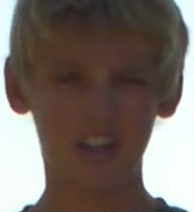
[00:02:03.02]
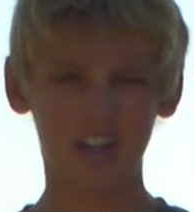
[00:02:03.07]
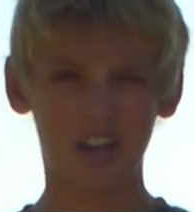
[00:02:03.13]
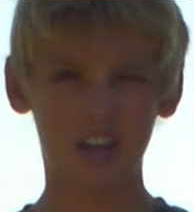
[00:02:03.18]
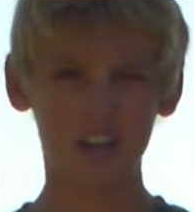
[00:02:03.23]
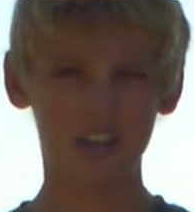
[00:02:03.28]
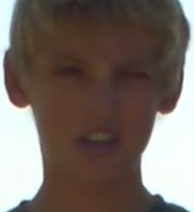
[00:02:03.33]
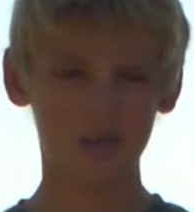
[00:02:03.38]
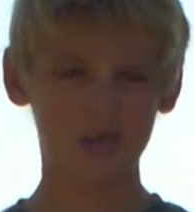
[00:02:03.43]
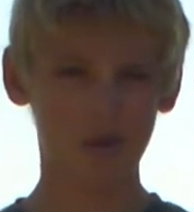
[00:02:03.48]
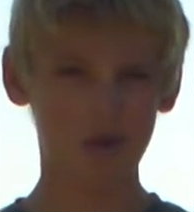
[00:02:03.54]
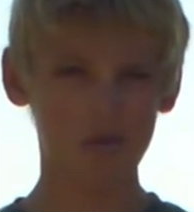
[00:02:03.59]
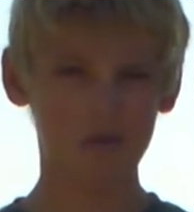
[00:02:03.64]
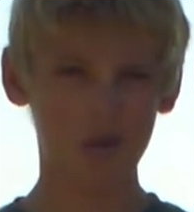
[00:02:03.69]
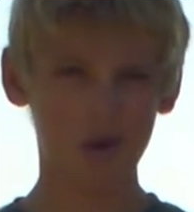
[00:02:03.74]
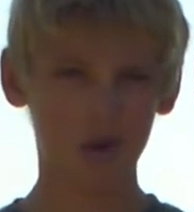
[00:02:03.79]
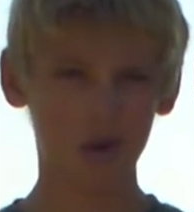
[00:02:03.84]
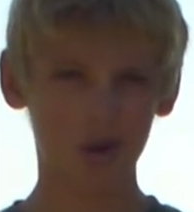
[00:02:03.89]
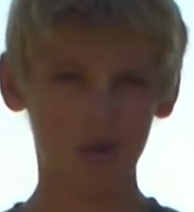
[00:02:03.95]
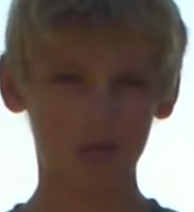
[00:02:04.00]
I set my
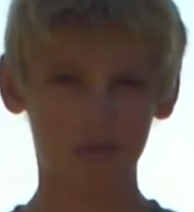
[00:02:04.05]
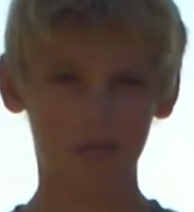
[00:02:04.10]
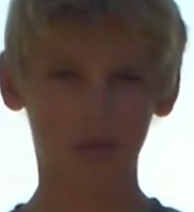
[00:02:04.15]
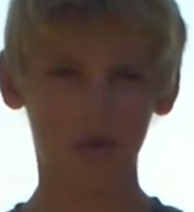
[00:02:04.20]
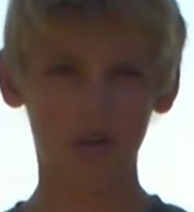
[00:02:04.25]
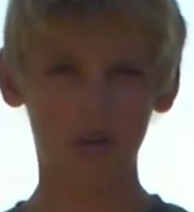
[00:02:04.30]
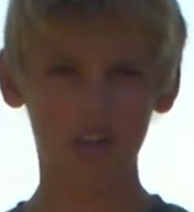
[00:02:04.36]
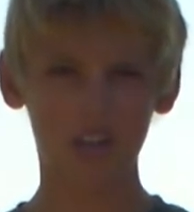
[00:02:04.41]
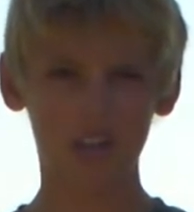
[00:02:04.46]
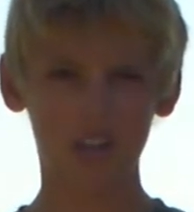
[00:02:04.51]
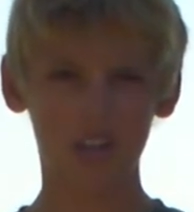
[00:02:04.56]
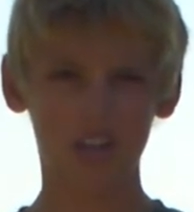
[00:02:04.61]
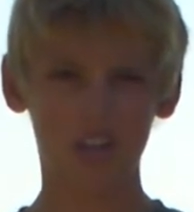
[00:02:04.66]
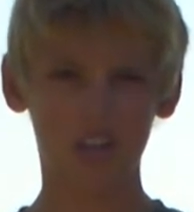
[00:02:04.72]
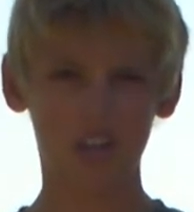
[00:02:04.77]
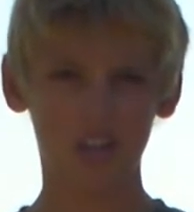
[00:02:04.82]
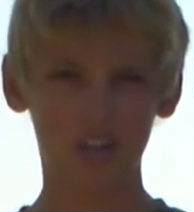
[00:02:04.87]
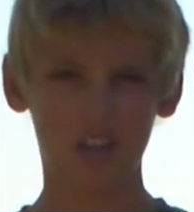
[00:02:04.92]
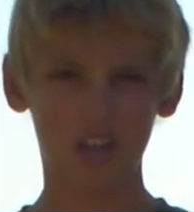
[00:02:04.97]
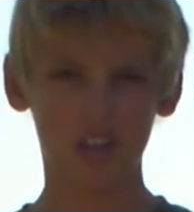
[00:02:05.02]
boat up pretty
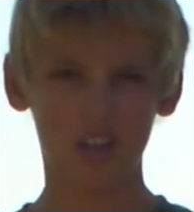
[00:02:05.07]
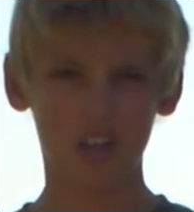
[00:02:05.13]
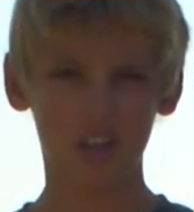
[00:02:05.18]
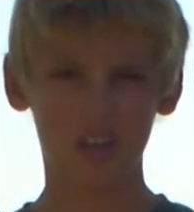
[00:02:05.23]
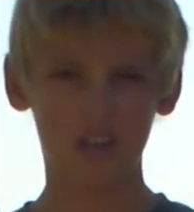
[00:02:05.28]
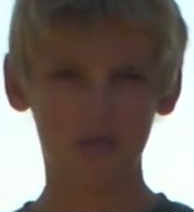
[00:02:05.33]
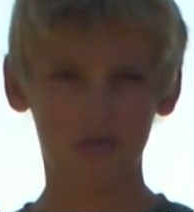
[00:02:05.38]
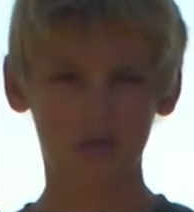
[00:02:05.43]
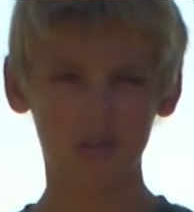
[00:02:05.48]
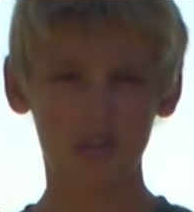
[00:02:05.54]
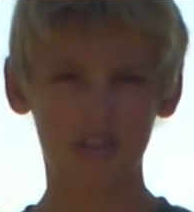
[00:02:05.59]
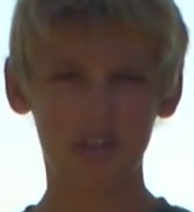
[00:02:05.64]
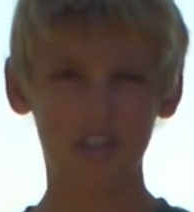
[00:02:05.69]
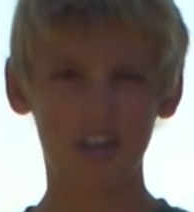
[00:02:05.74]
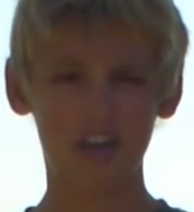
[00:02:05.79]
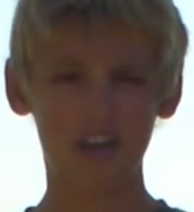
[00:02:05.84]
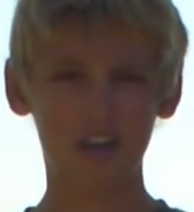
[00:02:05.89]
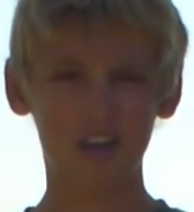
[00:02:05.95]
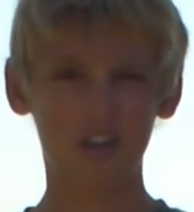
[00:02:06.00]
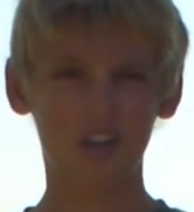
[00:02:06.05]

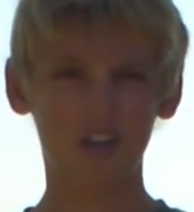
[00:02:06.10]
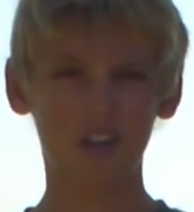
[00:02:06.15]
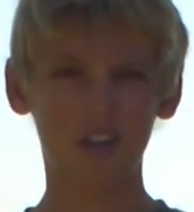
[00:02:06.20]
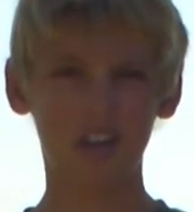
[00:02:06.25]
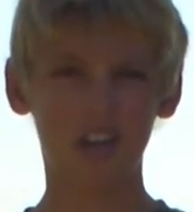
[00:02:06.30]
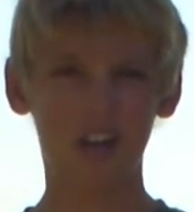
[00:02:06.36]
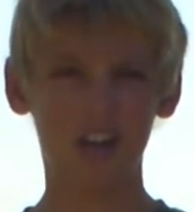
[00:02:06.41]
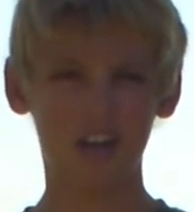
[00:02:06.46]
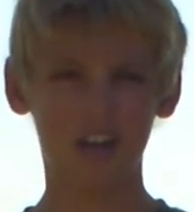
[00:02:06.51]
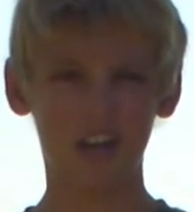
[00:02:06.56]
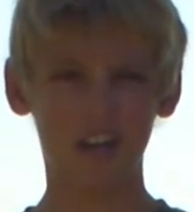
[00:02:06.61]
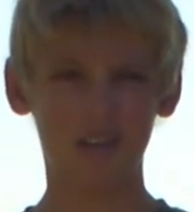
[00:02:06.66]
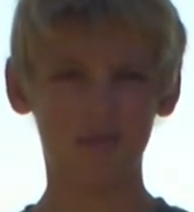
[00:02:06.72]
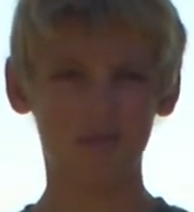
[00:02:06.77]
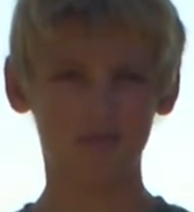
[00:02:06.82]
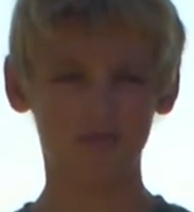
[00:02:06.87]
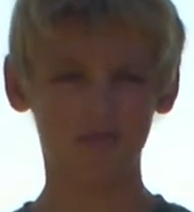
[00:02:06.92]
standardly. I